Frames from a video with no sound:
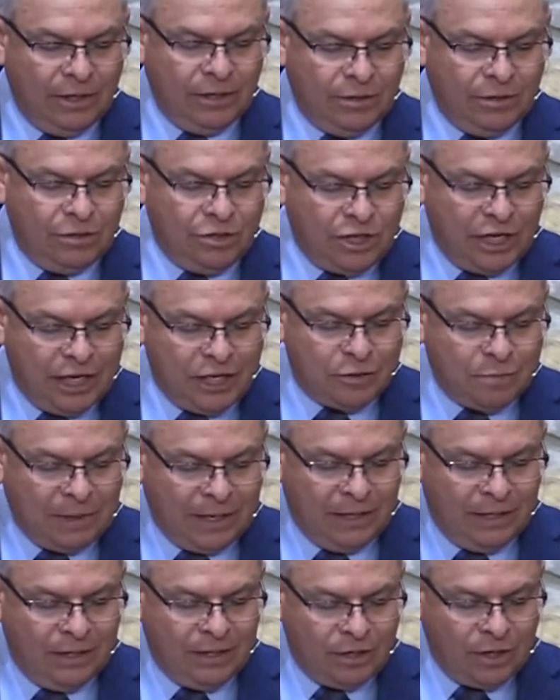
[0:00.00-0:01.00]
to change
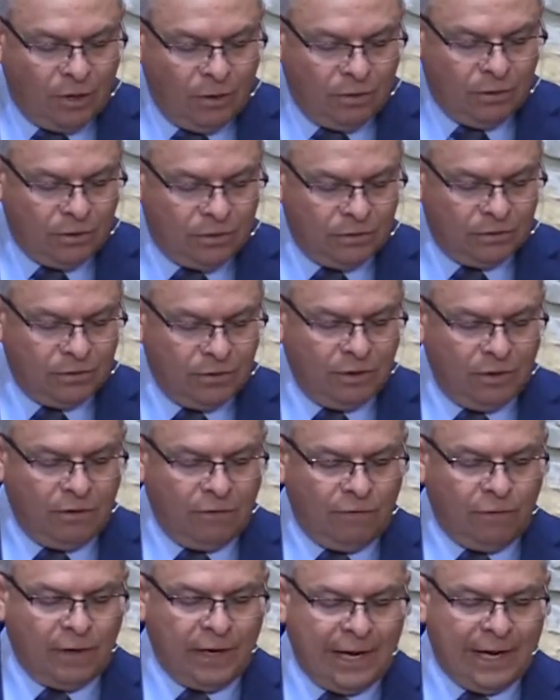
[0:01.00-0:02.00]
my tone,
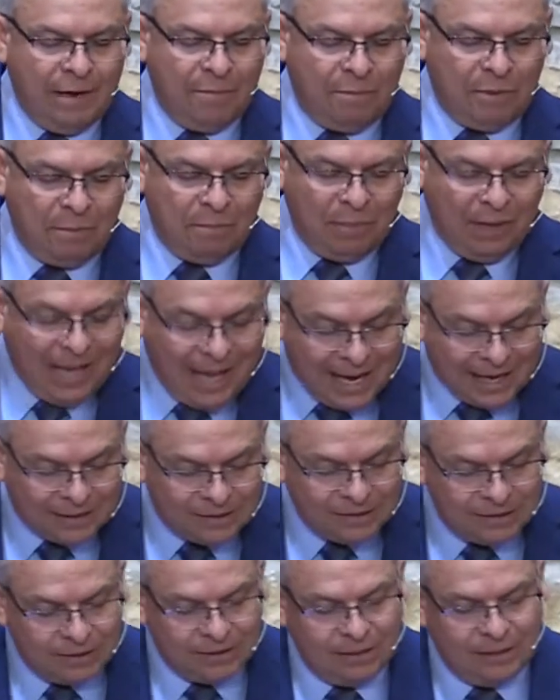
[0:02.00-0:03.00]
for I am
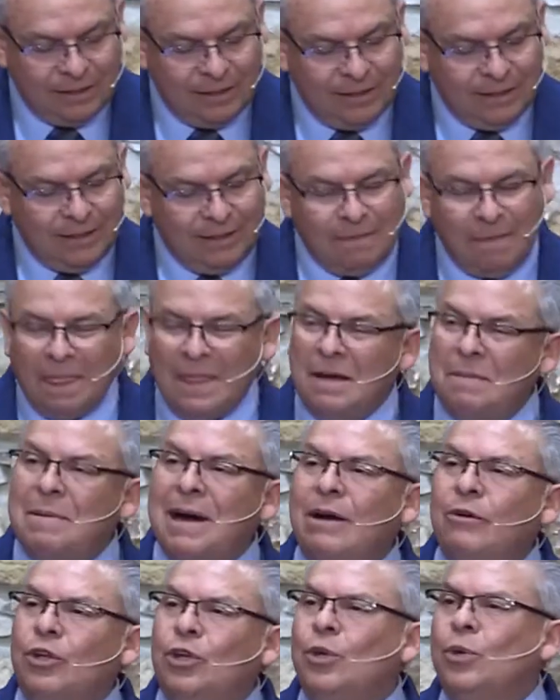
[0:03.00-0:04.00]
perplexed
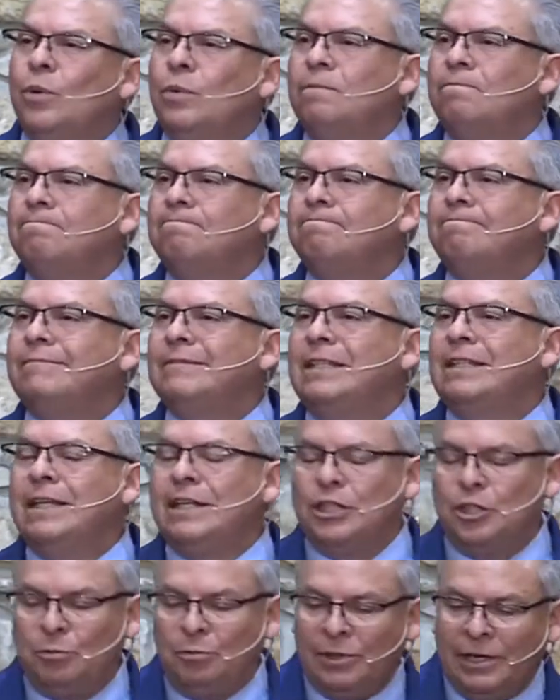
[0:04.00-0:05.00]
about you.
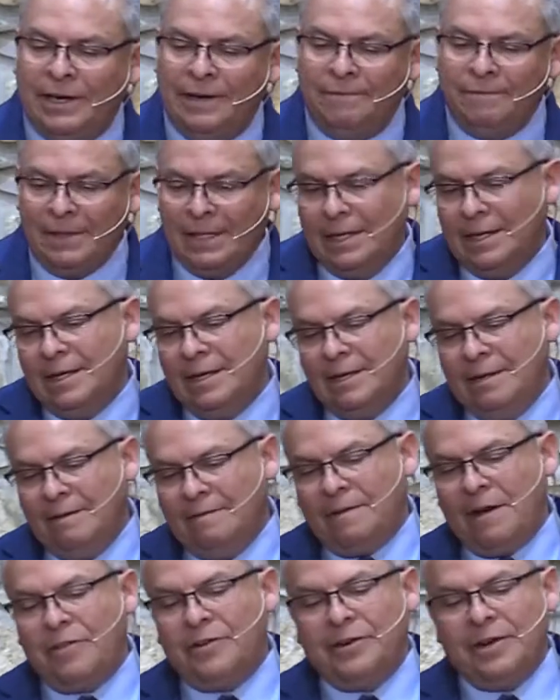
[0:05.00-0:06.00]
Let us pray.
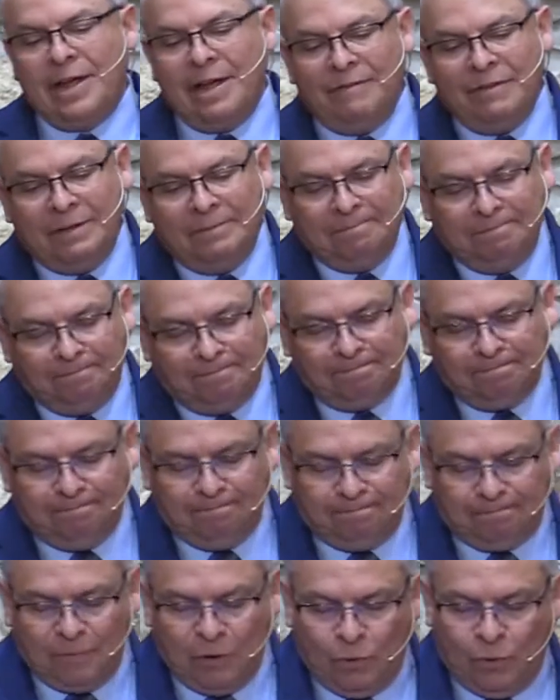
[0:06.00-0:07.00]
Father in heaven,
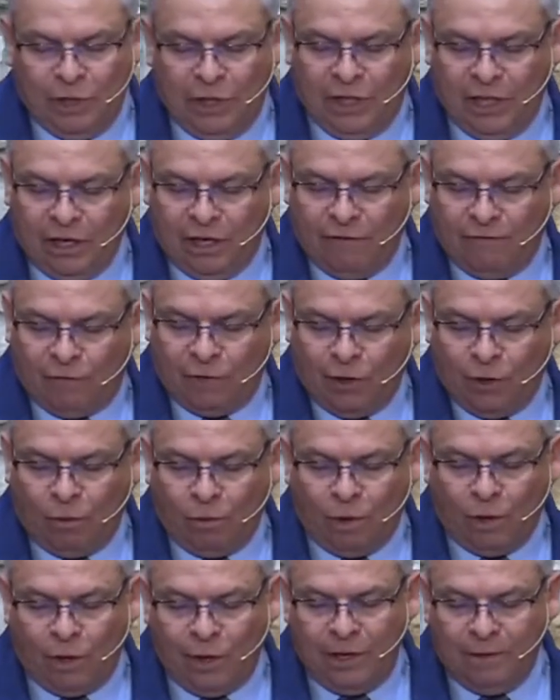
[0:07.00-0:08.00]
we thank you for your
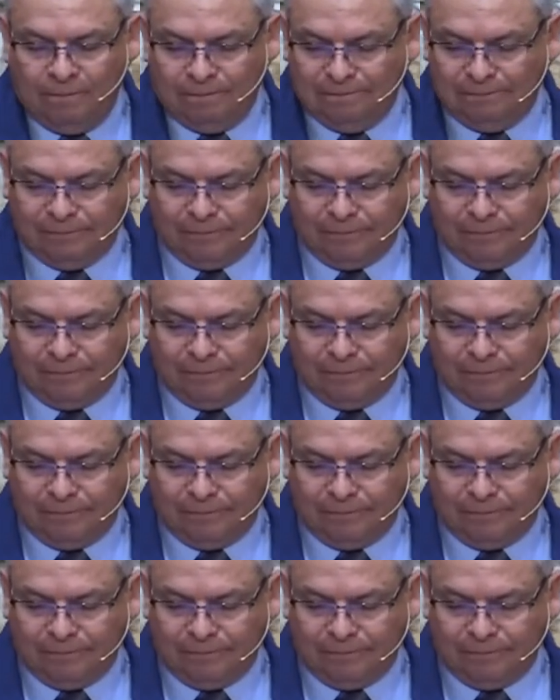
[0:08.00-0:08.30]
word.